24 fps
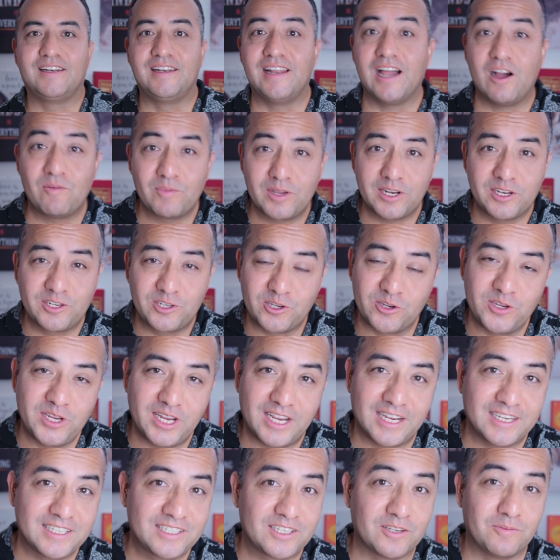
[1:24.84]
Now I'm gonna show you
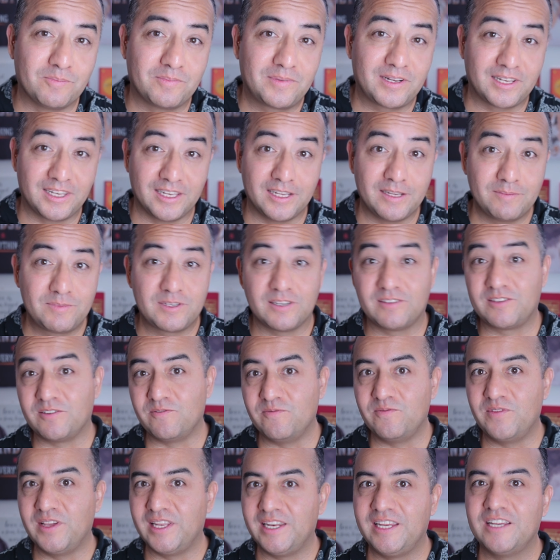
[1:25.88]
guys some clips of some
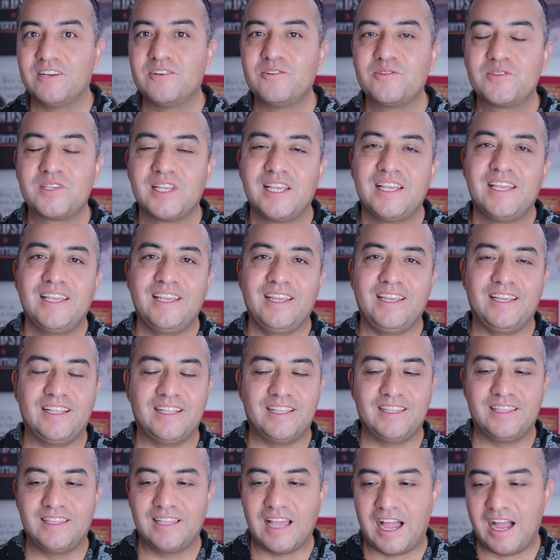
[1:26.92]
videos,
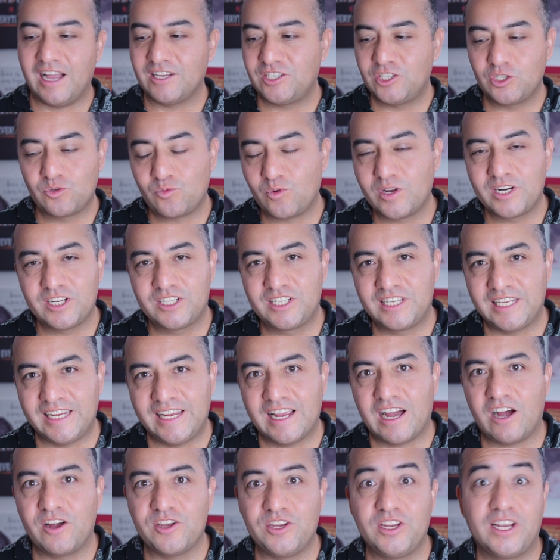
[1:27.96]
and I just wanna see
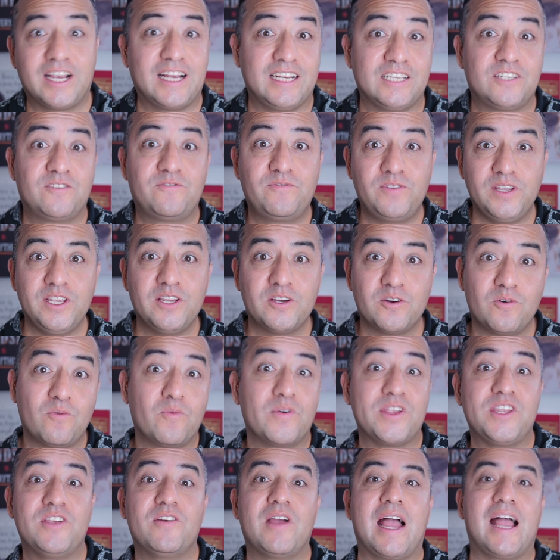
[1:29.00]
how you guys feel
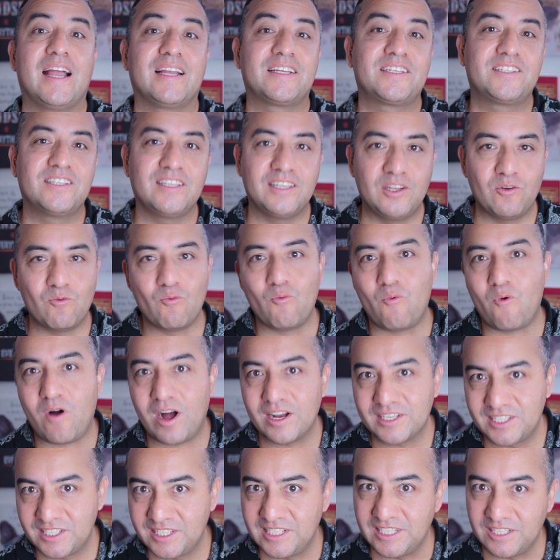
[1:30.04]
when you actually
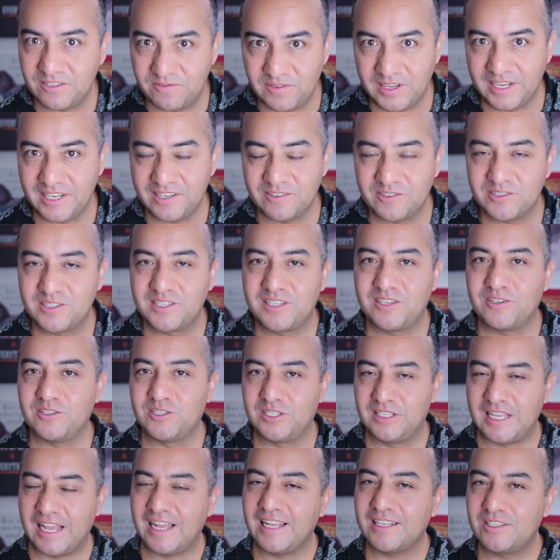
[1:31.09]
watch these videos, because
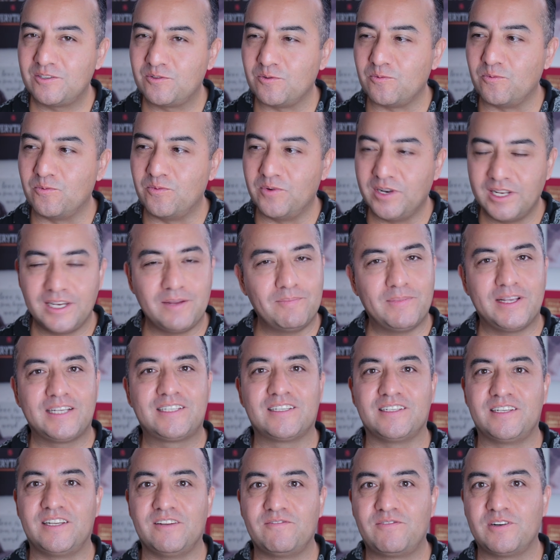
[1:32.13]
that really makes
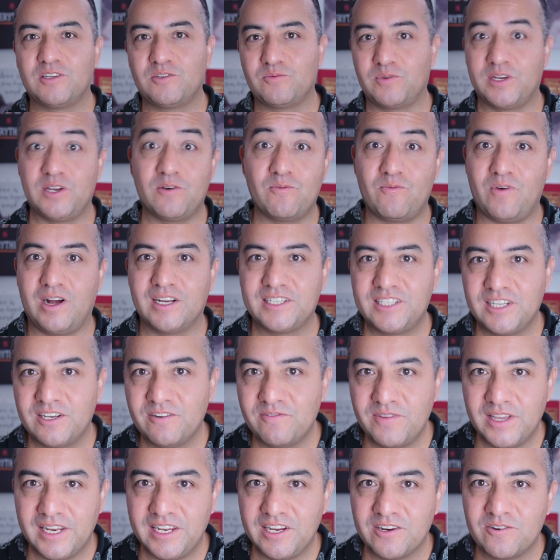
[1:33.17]
a difference when you're watching a
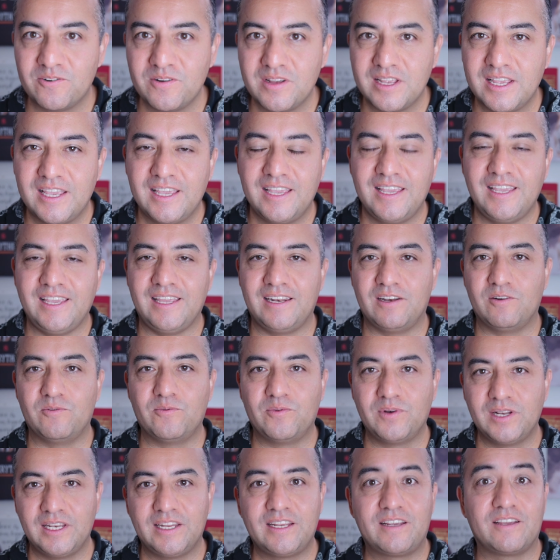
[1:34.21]
video, and it
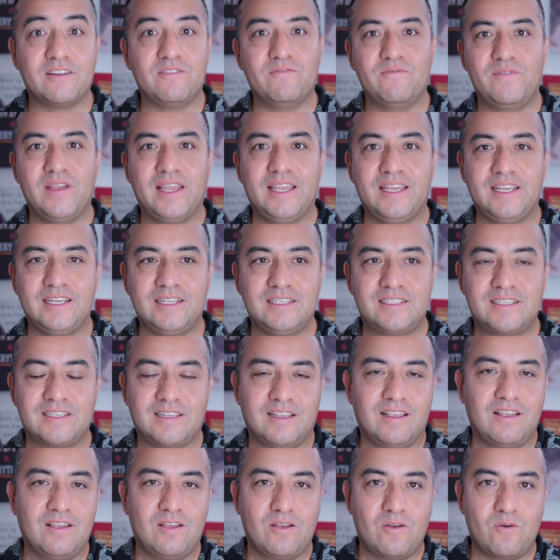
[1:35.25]
really conveys
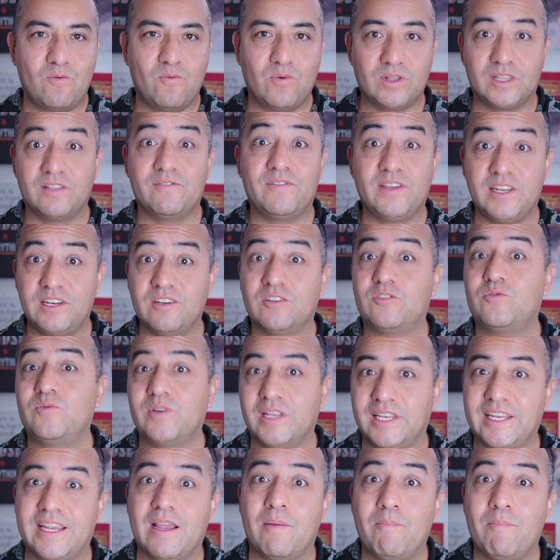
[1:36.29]
what the video is really